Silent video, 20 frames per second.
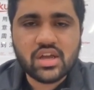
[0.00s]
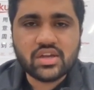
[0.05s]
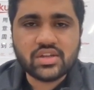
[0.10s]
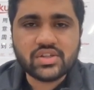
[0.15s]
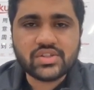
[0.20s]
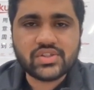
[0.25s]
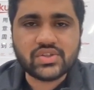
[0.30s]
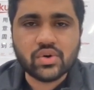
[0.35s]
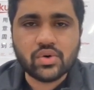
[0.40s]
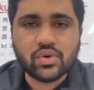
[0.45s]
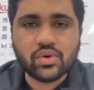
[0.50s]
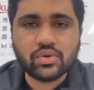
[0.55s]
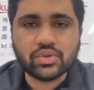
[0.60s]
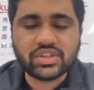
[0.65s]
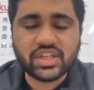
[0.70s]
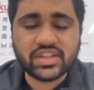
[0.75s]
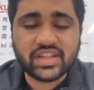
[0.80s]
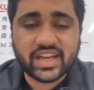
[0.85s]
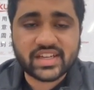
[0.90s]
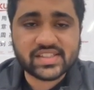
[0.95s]
So
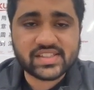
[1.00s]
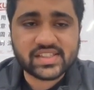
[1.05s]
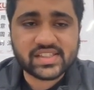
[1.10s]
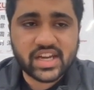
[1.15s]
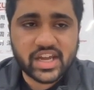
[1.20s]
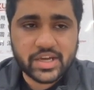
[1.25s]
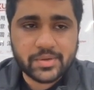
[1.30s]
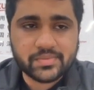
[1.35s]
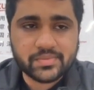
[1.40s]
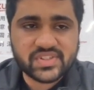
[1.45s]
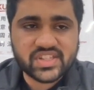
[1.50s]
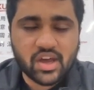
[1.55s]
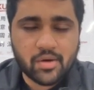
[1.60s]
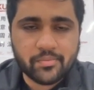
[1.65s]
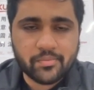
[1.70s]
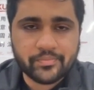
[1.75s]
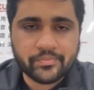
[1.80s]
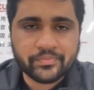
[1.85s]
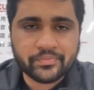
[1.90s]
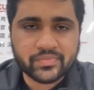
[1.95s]
the next time
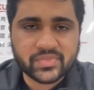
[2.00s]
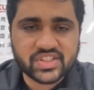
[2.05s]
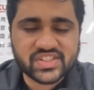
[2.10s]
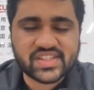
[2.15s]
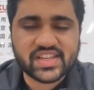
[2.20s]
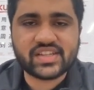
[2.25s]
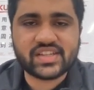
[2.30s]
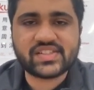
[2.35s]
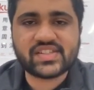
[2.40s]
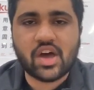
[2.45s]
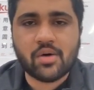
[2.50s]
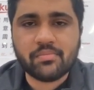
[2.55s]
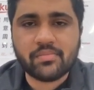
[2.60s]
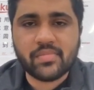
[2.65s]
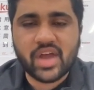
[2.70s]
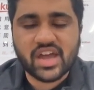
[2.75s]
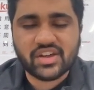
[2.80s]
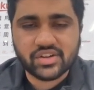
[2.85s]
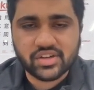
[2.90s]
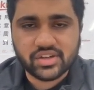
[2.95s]
some
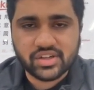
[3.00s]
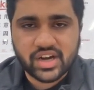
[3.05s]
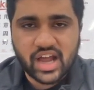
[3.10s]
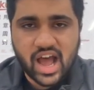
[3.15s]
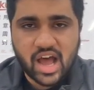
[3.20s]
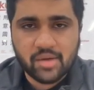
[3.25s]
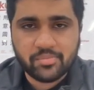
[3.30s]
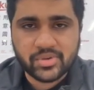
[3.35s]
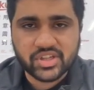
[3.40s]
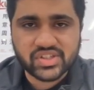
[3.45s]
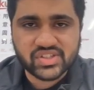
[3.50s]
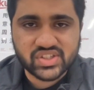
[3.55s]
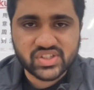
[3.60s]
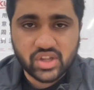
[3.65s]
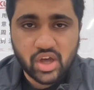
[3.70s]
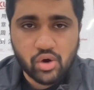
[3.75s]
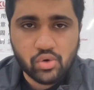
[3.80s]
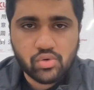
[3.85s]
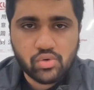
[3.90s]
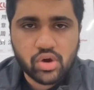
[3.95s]
error happens
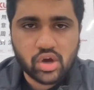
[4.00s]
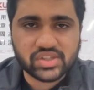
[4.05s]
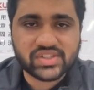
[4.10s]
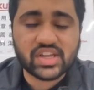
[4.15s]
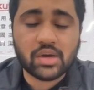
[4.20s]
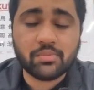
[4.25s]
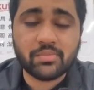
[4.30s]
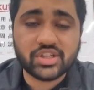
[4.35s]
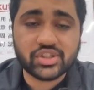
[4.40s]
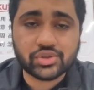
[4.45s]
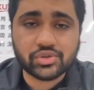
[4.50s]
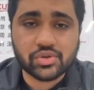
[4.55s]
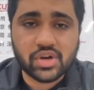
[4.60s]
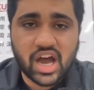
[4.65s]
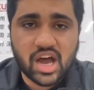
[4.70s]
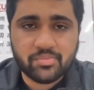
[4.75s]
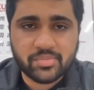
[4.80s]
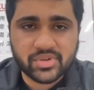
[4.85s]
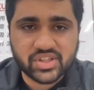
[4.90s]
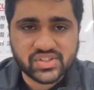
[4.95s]
now or some issue
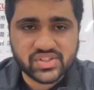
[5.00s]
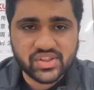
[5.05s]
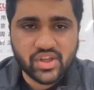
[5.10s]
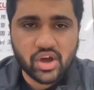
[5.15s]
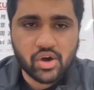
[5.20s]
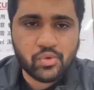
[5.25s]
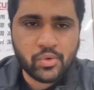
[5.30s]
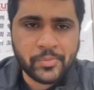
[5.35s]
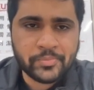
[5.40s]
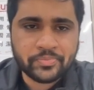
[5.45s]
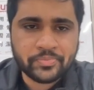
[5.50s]
happens now,